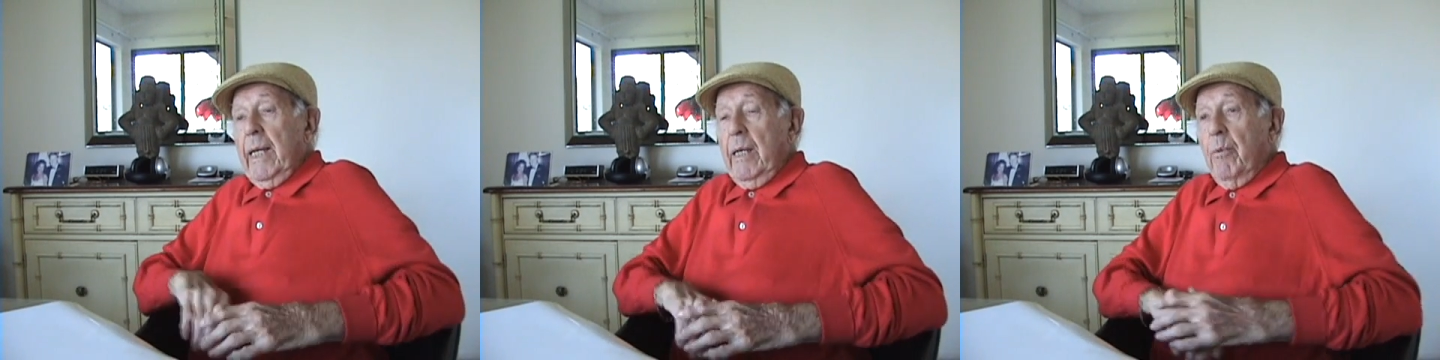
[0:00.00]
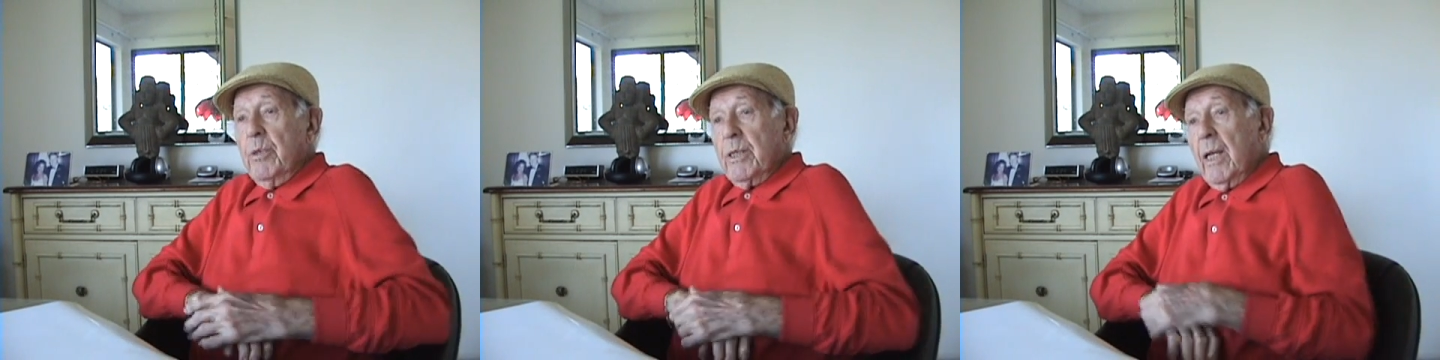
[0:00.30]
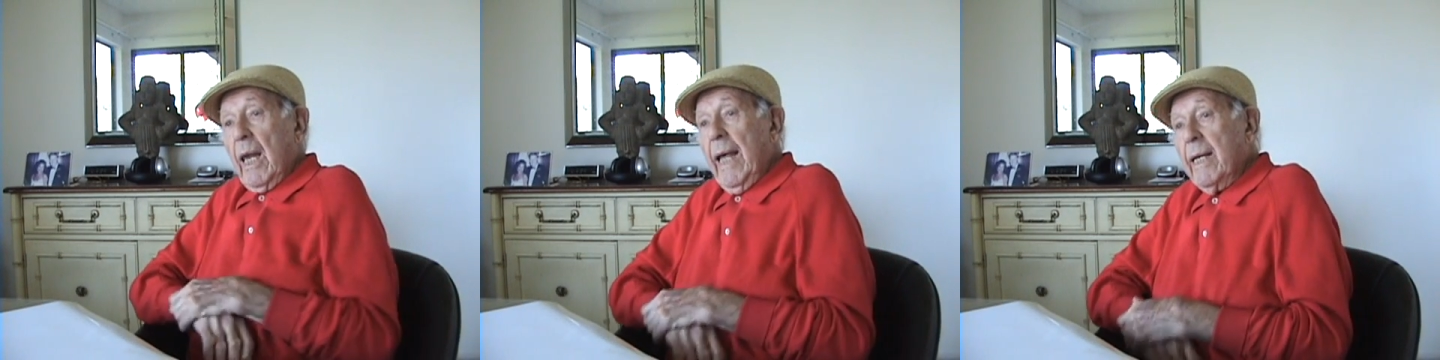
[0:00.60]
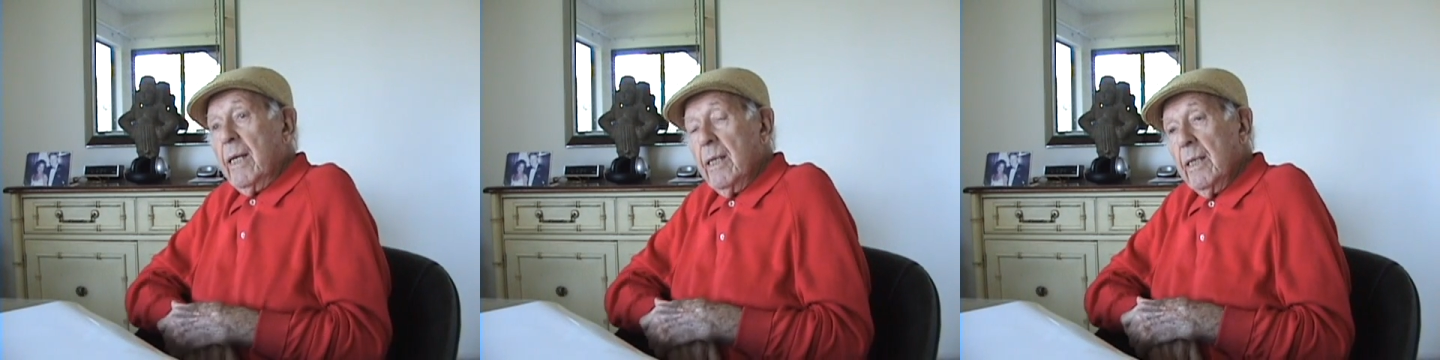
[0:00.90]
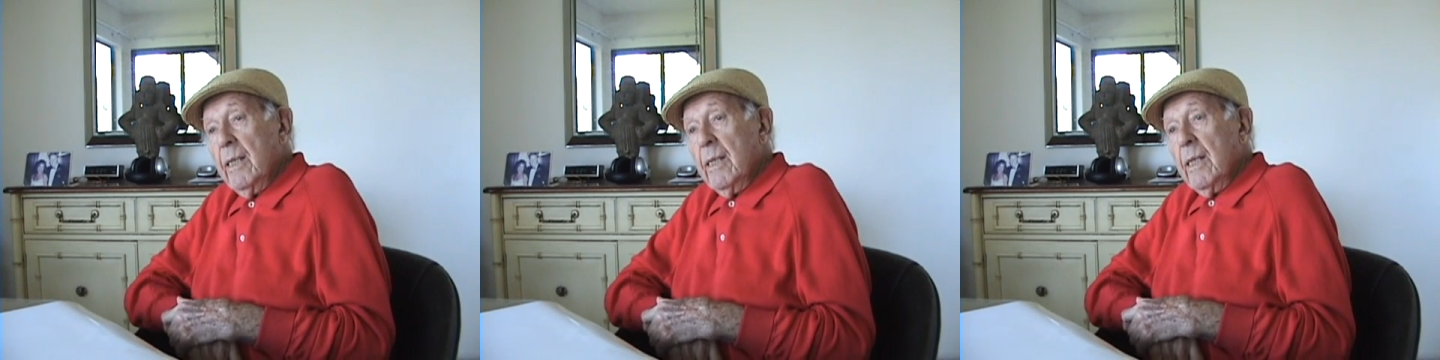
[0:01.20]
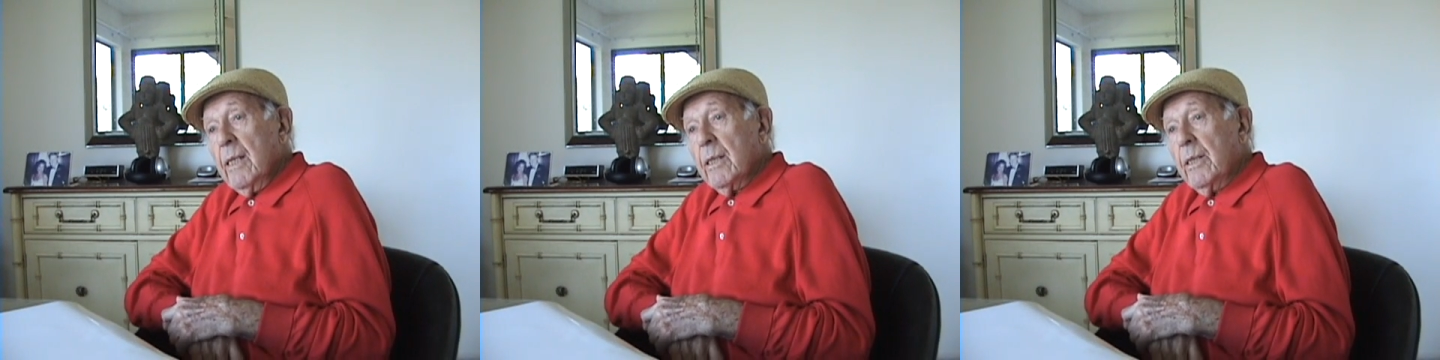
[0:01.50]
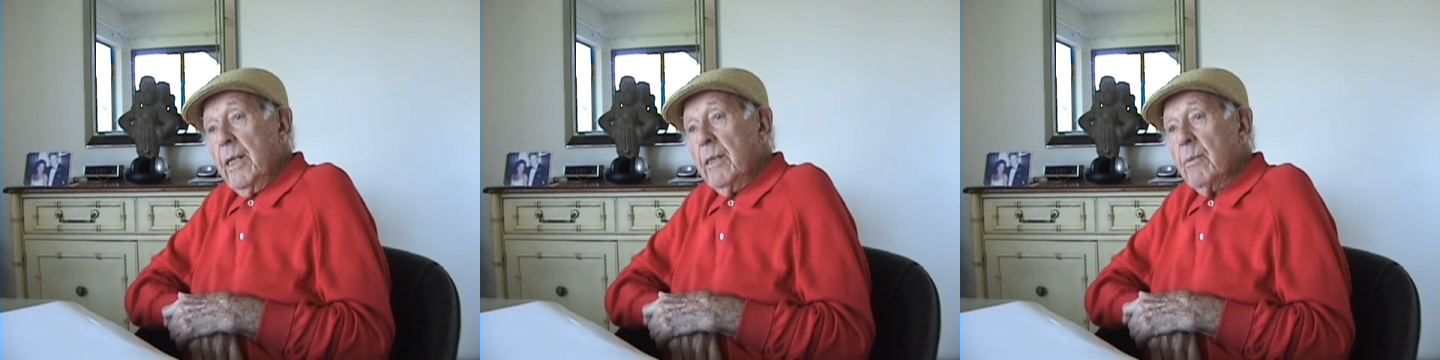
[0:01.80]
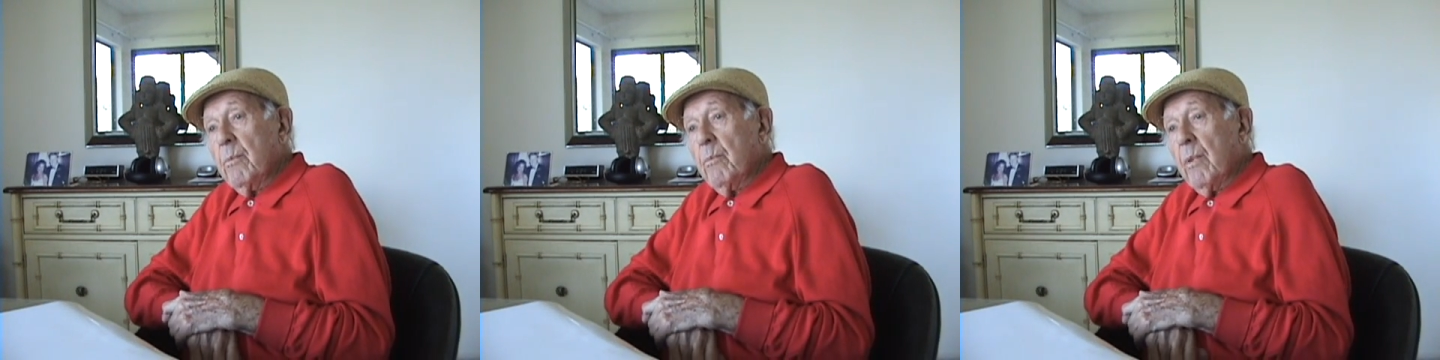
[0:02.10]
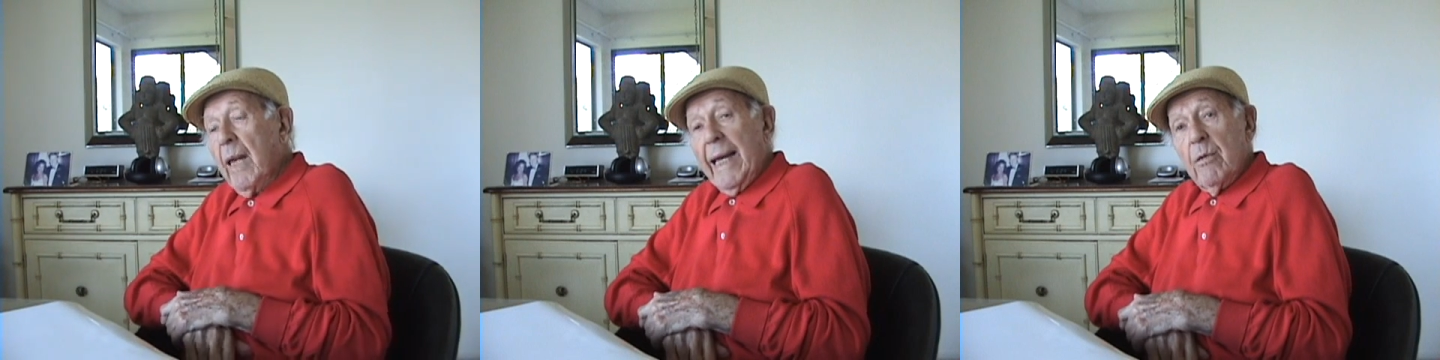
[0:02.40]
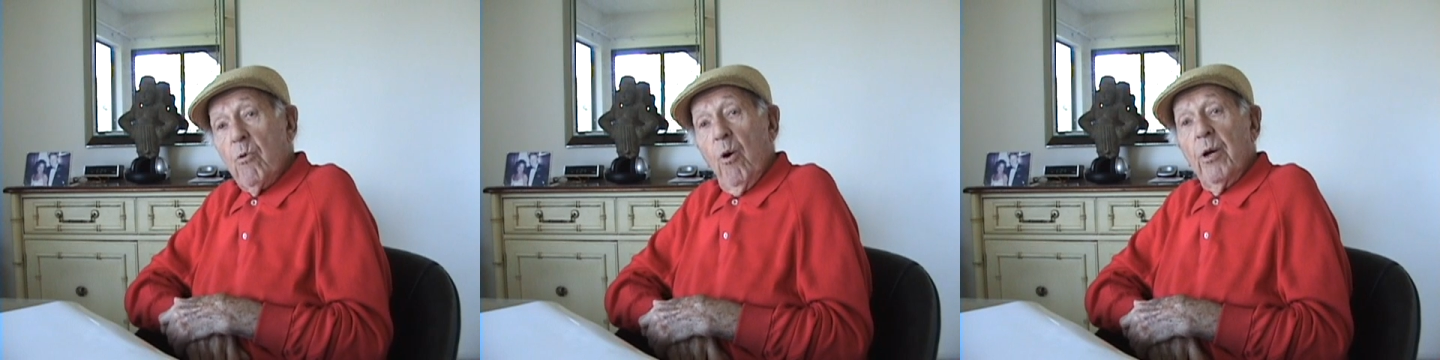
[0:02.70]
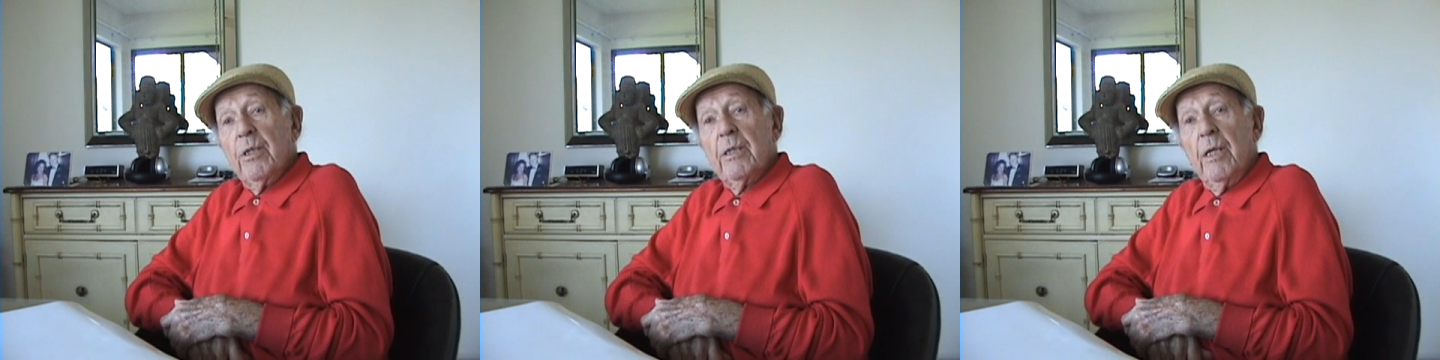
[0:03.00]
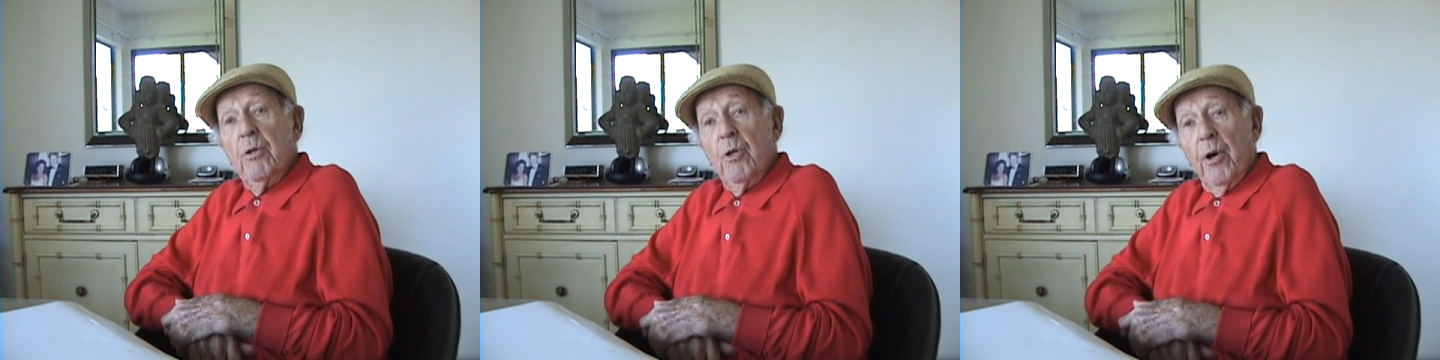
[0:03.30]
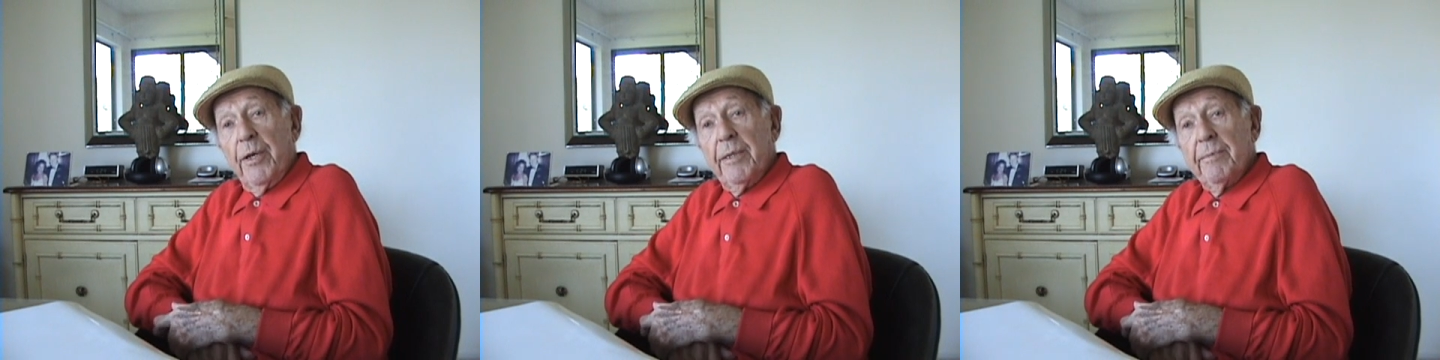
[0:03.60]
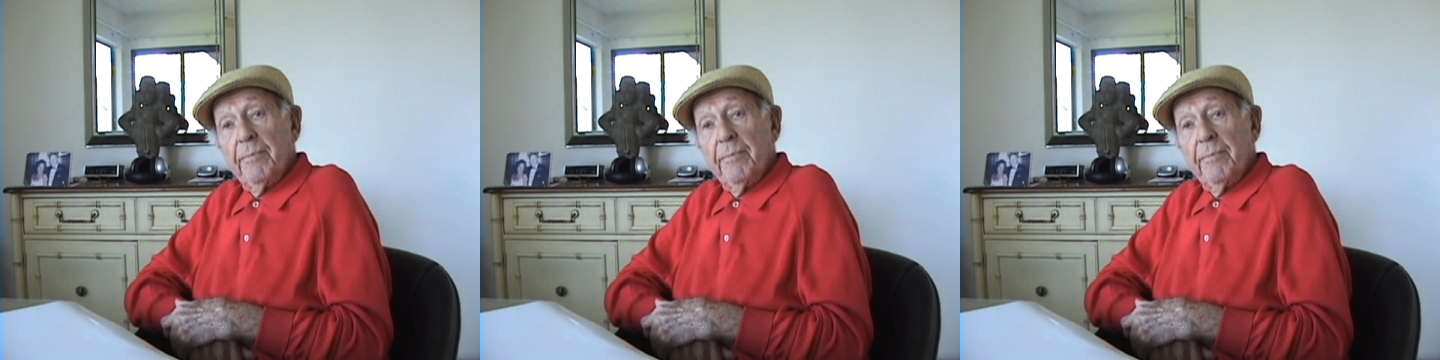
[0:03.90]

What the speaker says: It was like the Latin Quarters in New York.